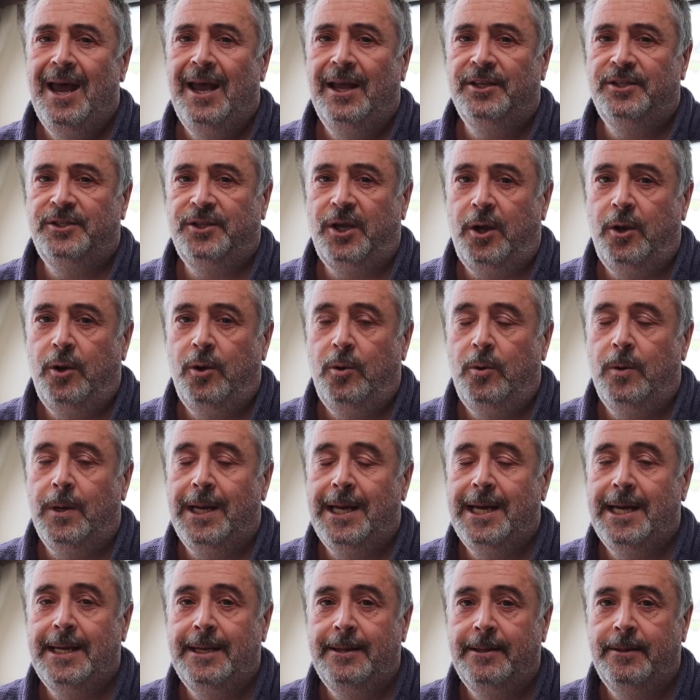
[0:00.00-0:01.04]
So
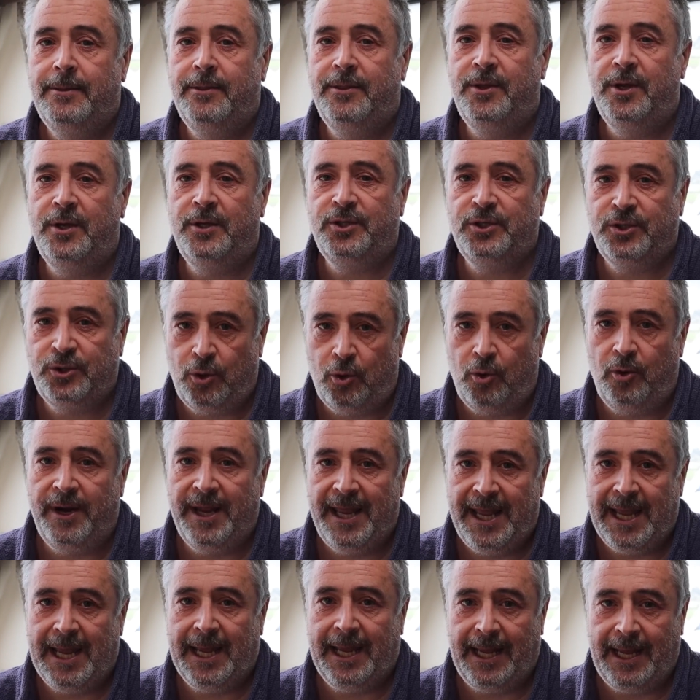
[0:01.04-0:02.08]
the
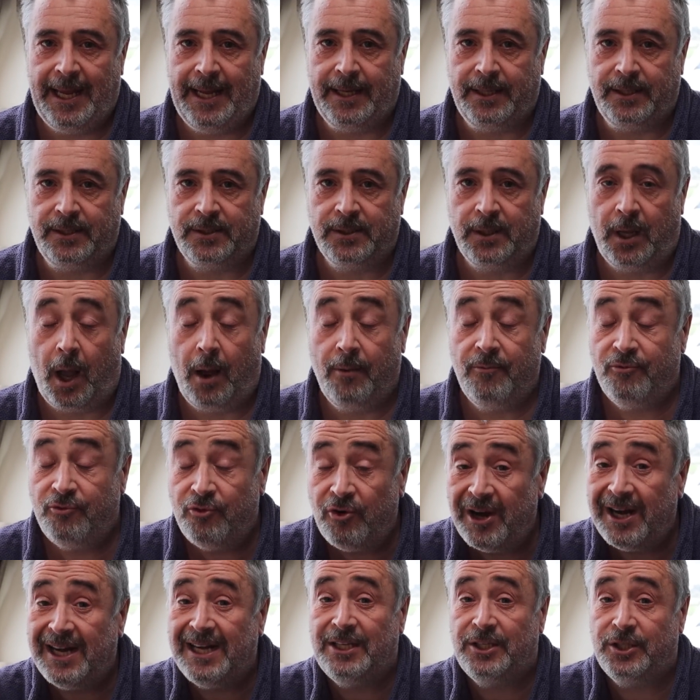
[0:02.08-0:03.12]
story here is, I'm
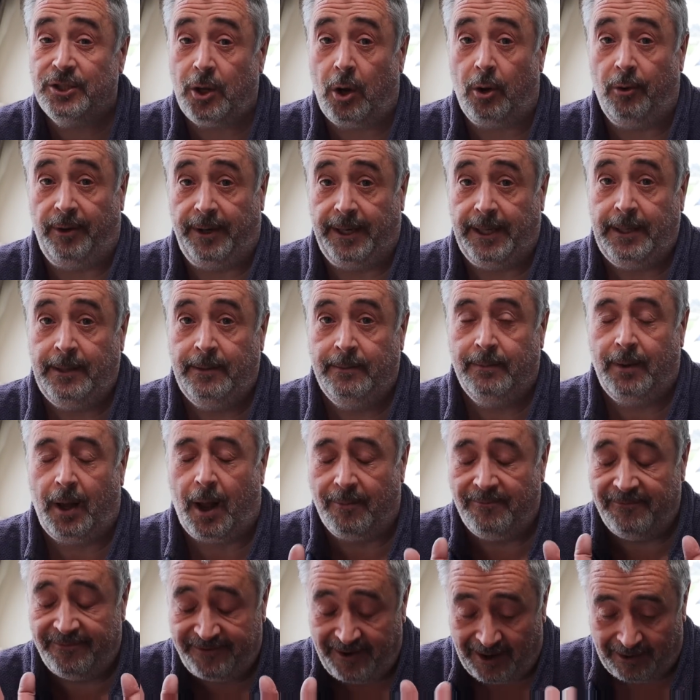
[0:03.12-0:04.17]
really sorry,
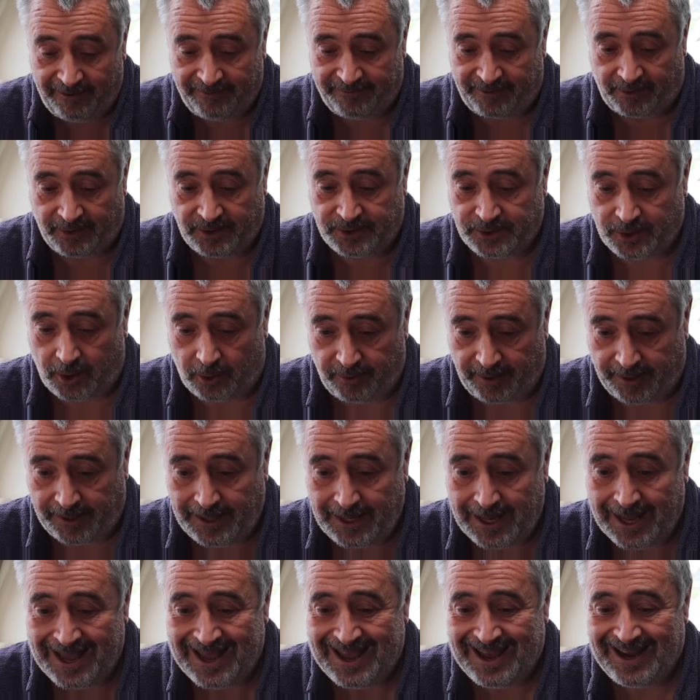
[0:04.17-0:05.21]
I'm very, very sorry.
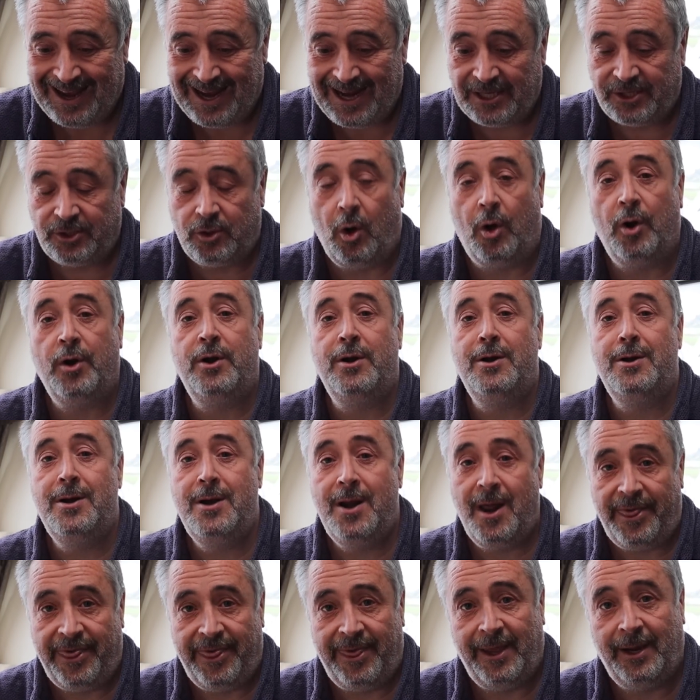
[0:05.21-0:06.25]
It's got
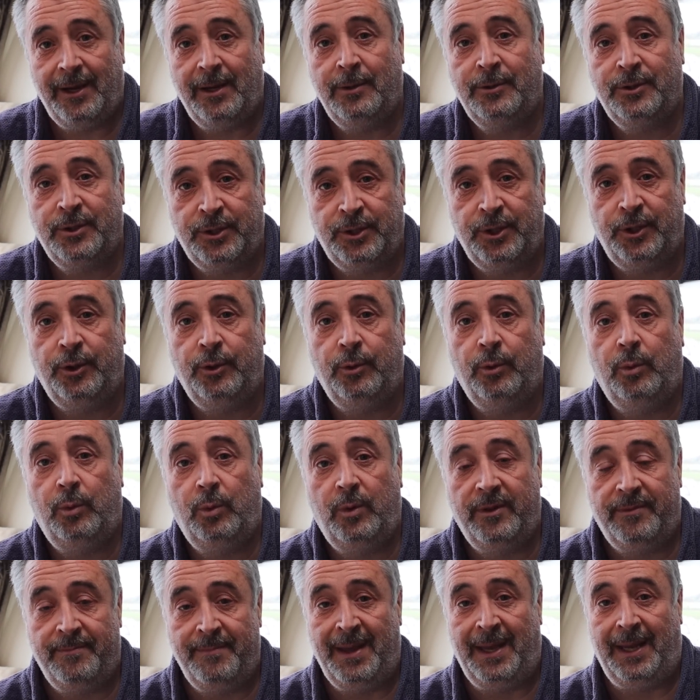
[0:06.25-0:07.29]
nothing to do
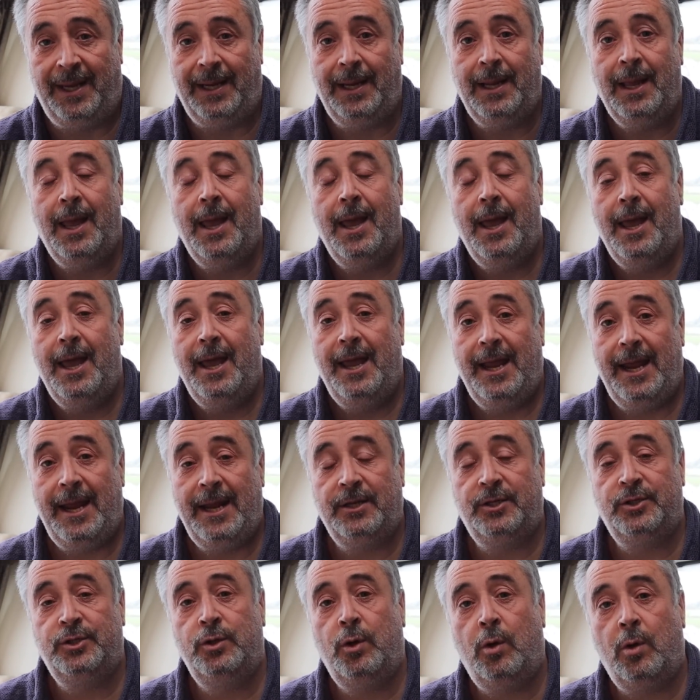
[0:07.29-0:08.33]
with me.
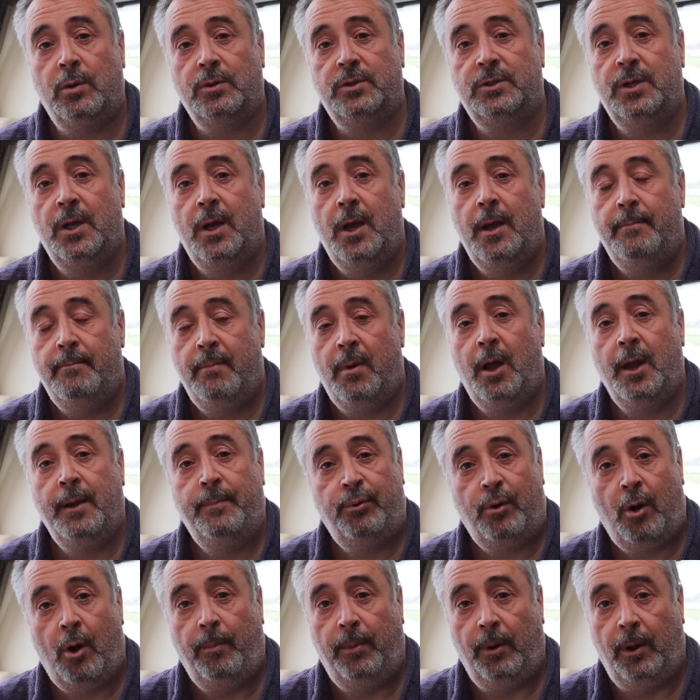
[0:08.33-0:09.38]
It's not my
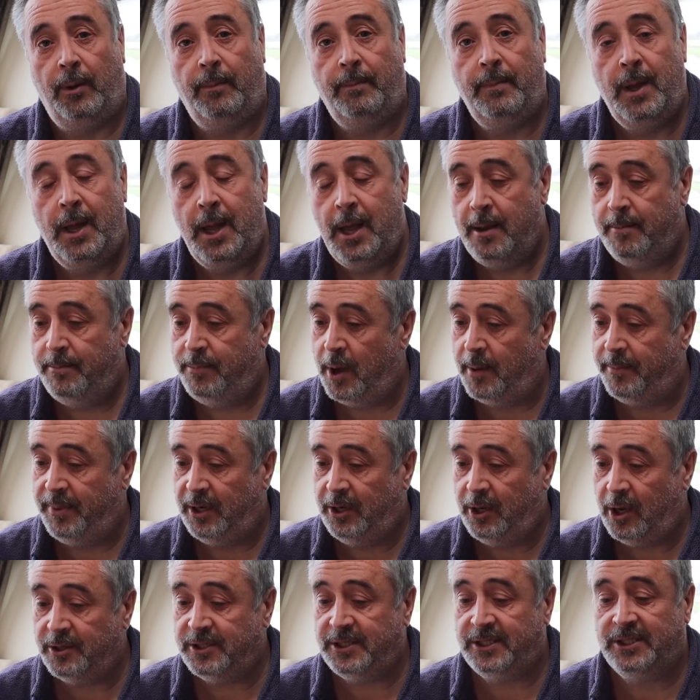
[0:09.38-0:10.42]
problem. But
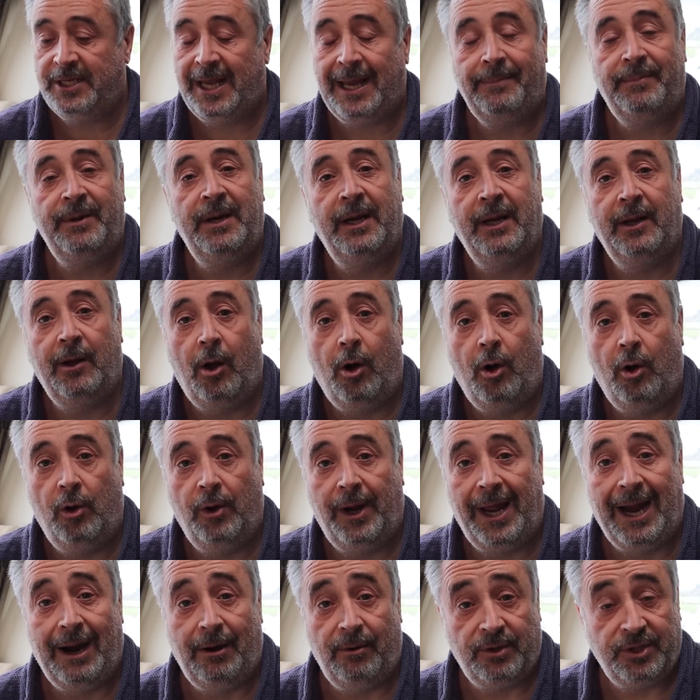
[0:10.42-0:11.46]
because it's happening
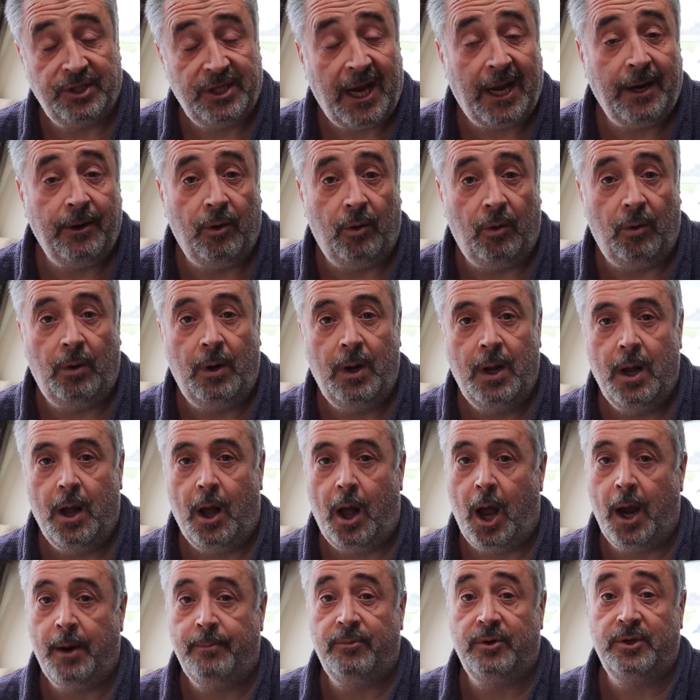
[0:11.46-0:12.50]
on our channel,
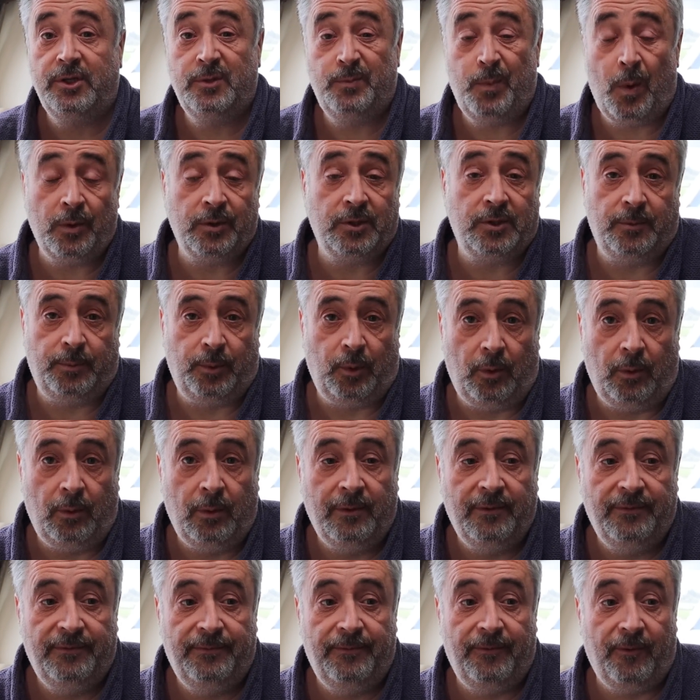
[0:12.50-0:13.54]
I'm responsible
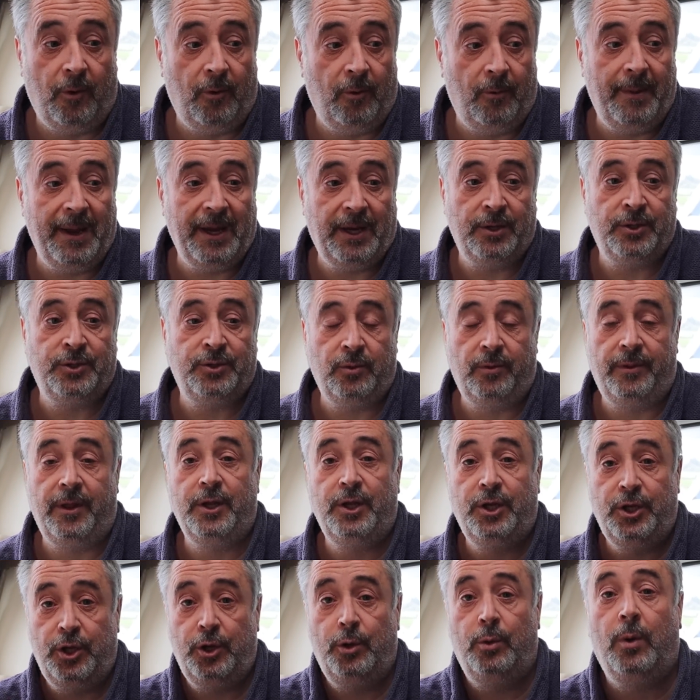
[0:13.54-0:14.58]
for making sure
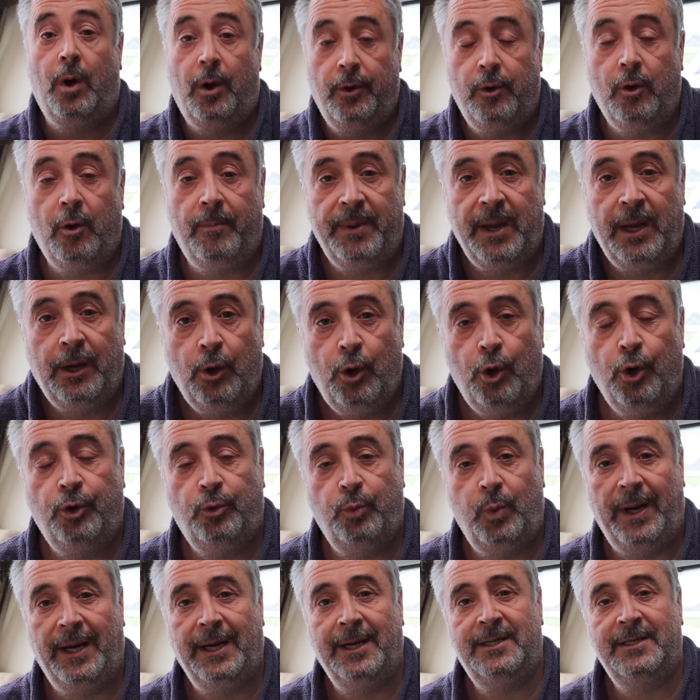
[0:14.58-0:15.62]
that you are not being
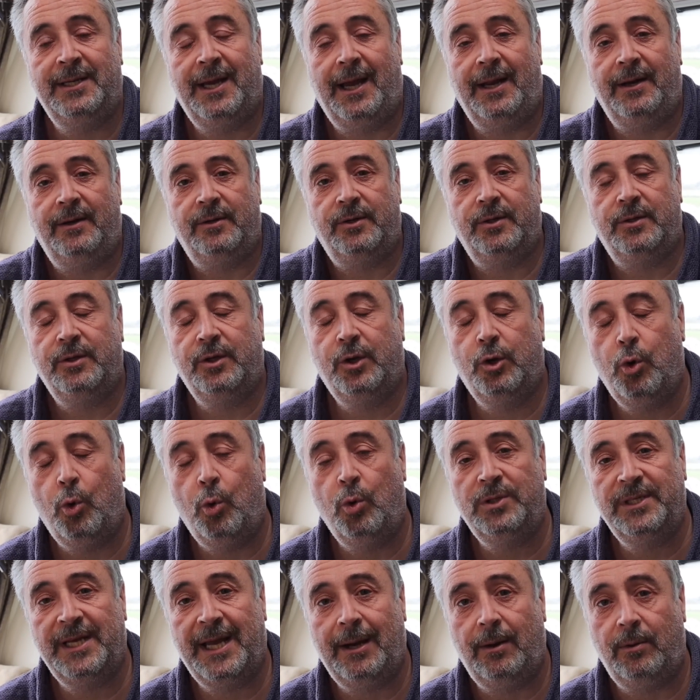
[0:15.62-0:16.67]
hoodwinked and
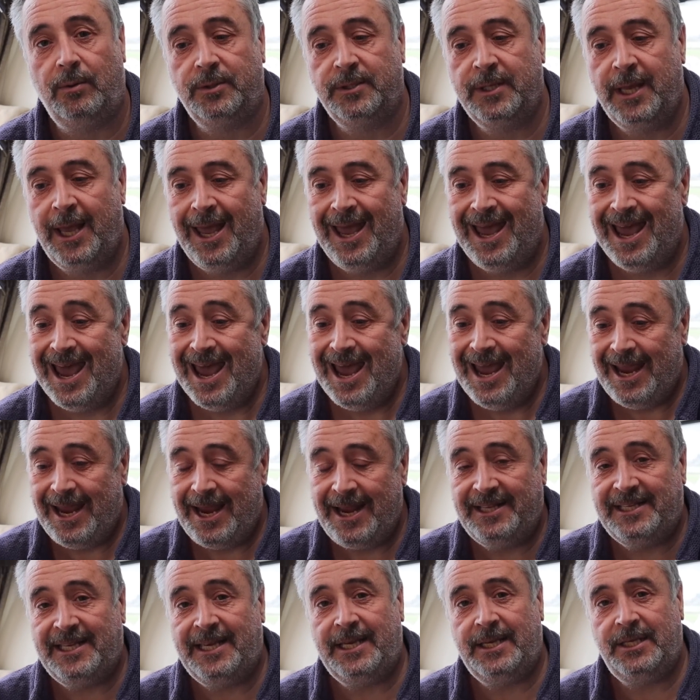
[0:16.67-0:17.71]
caught out.
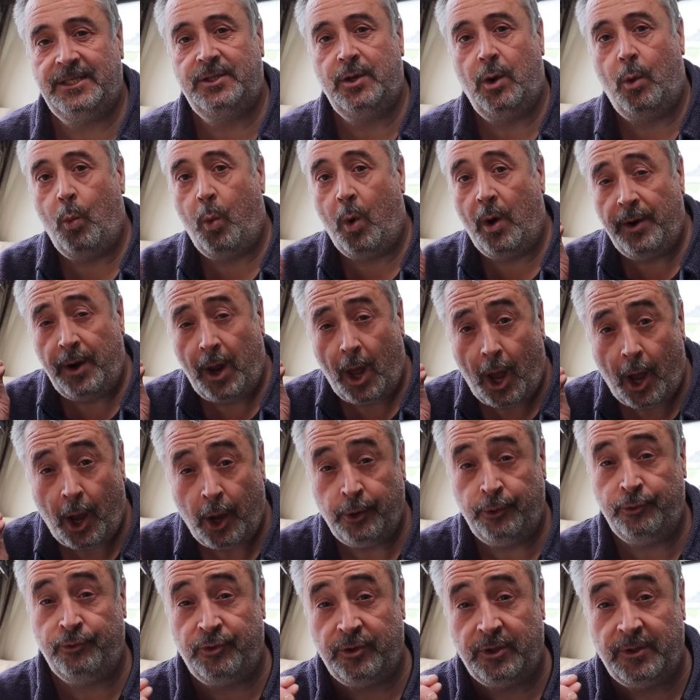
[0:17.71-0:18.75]
It is
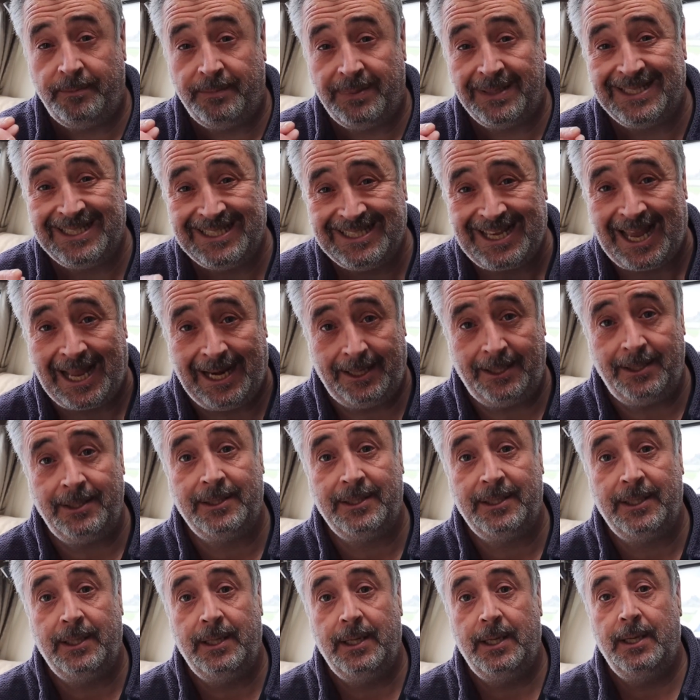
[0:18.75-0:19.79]
100%